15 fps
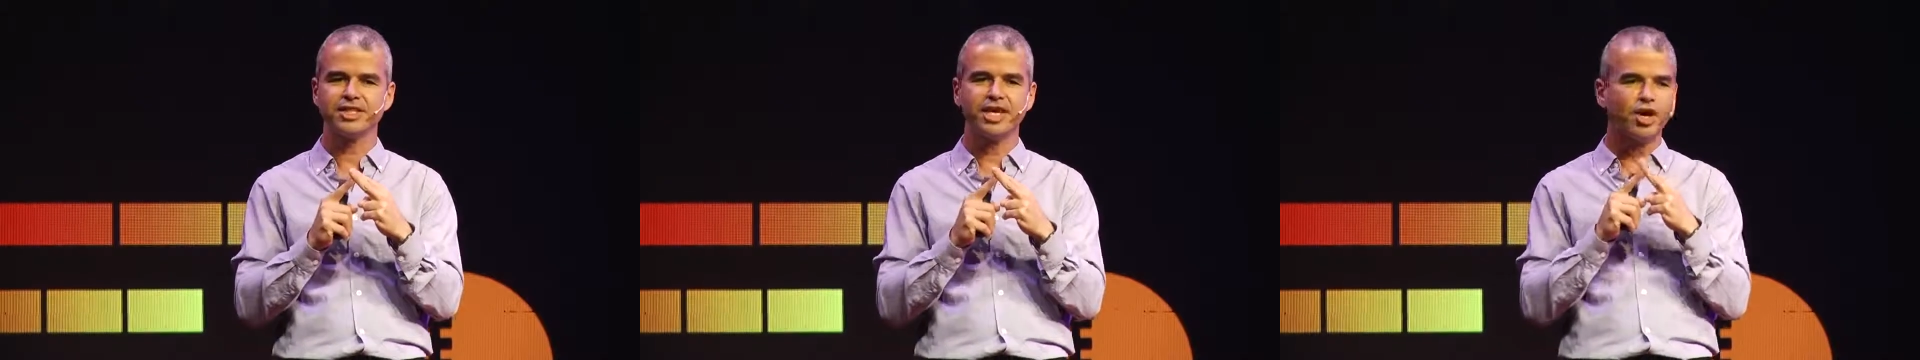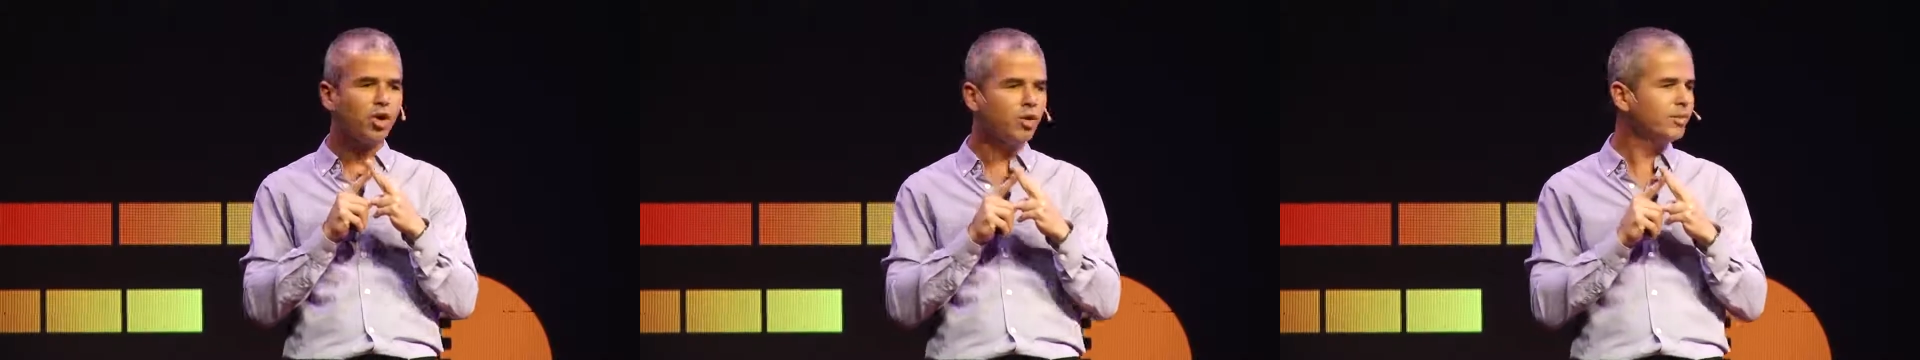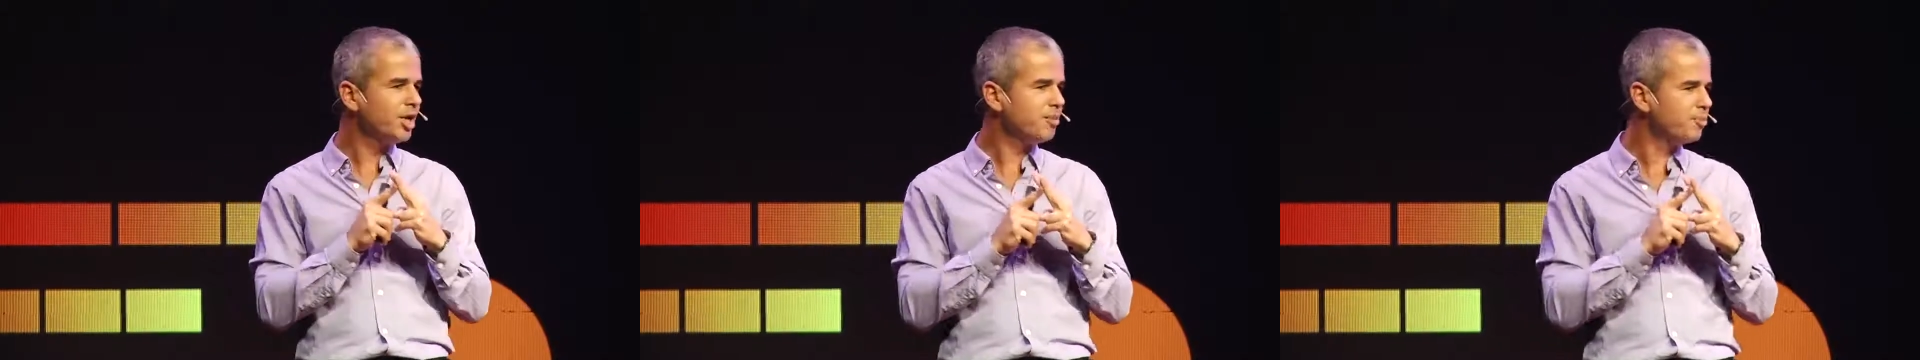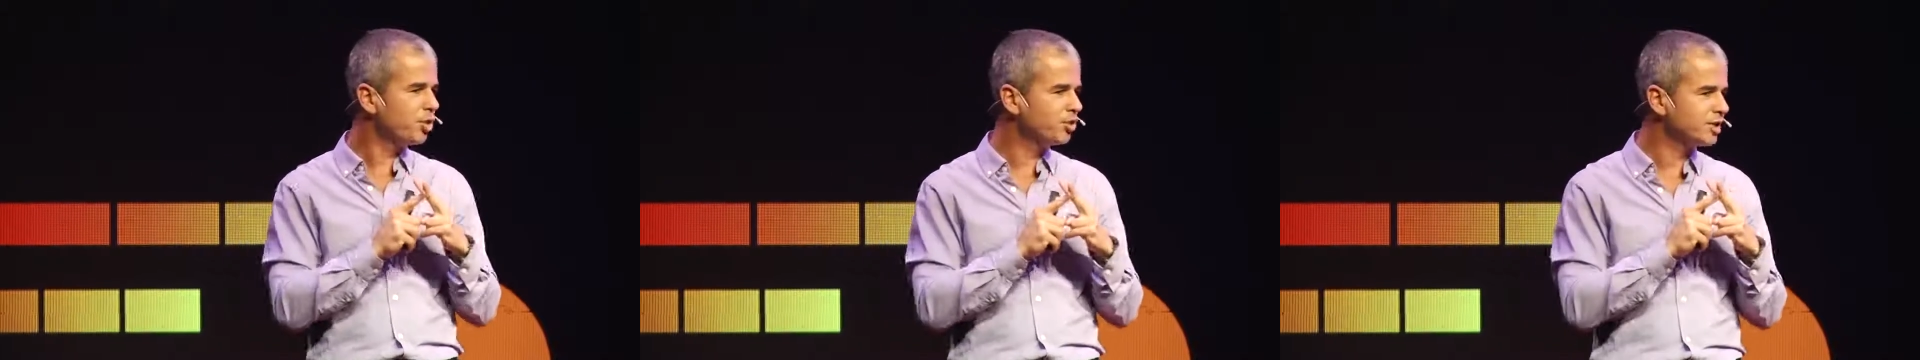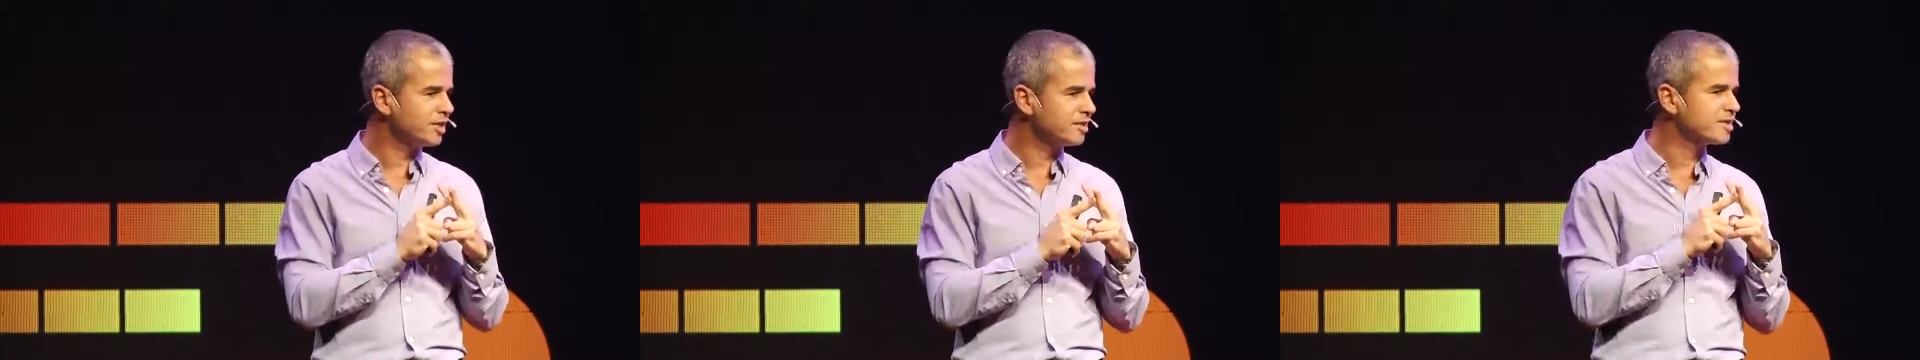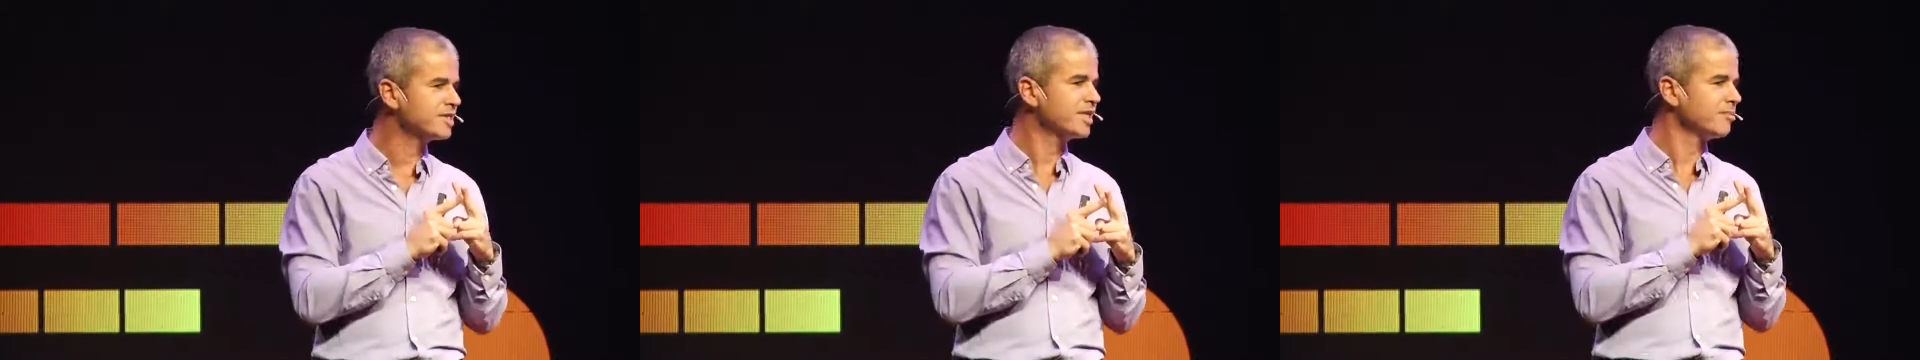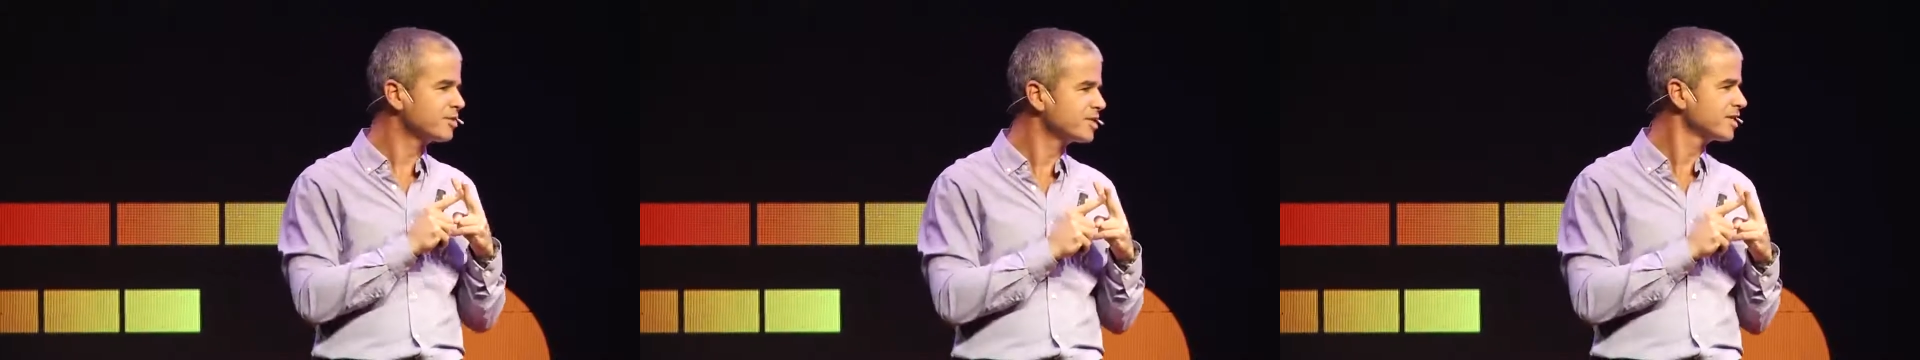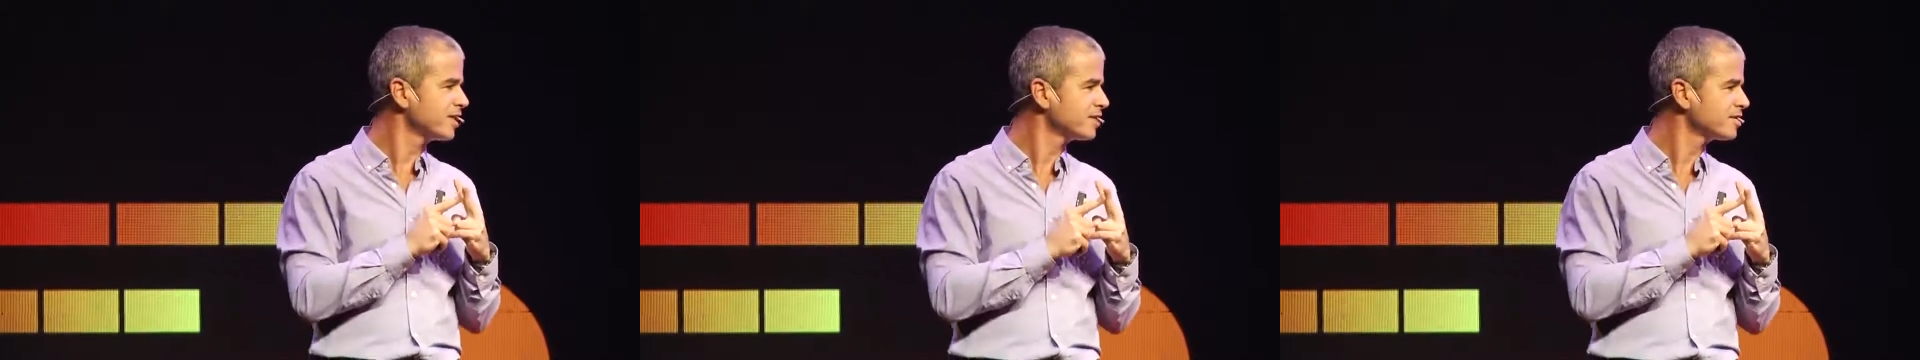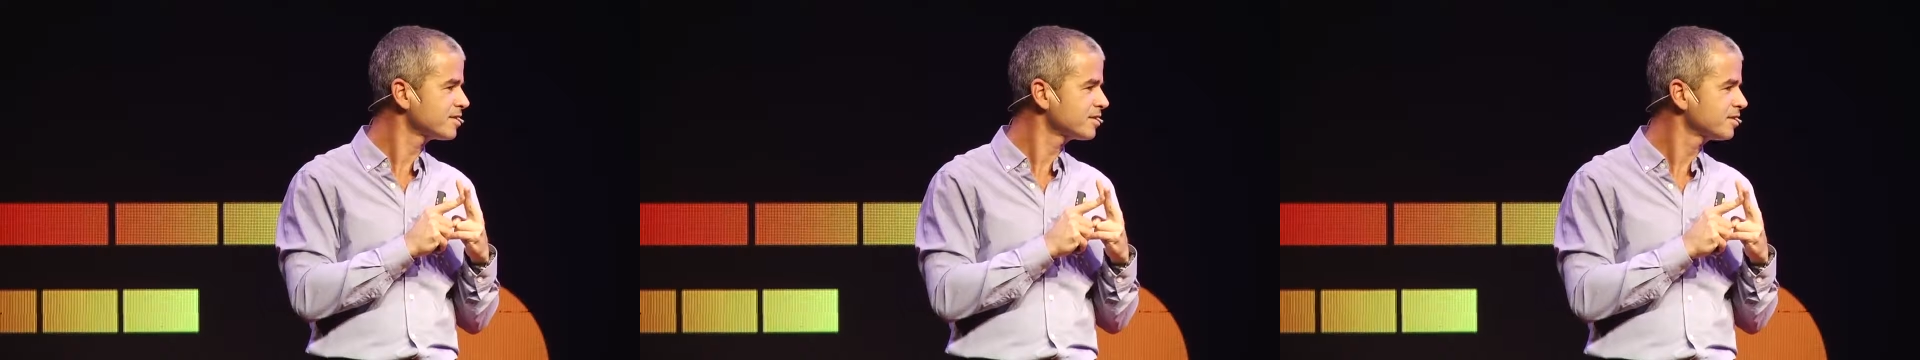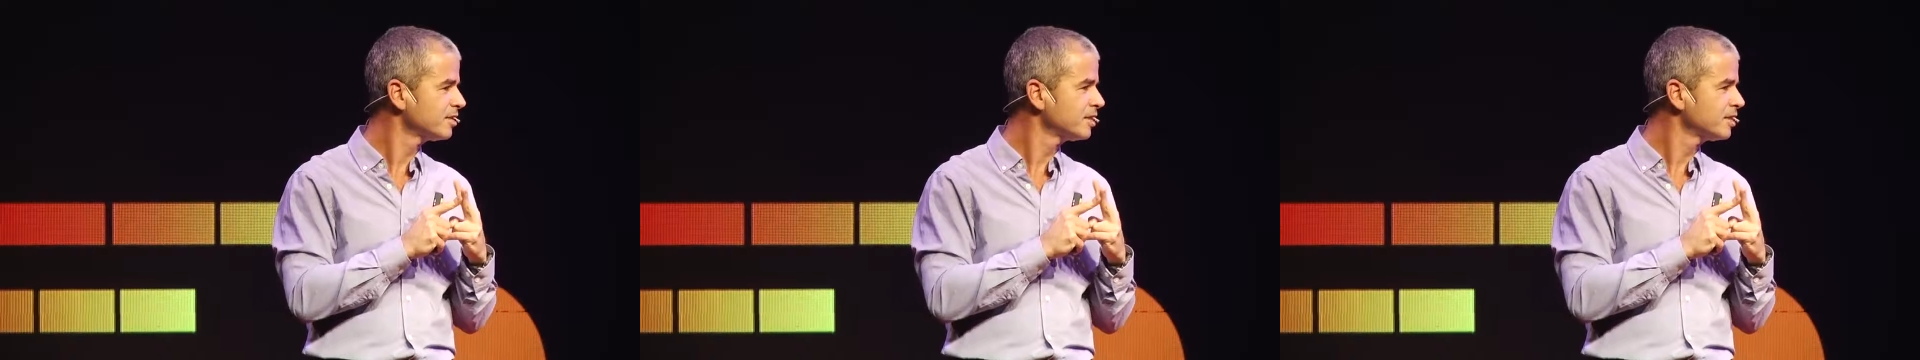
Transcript: the omnipotent stem cells,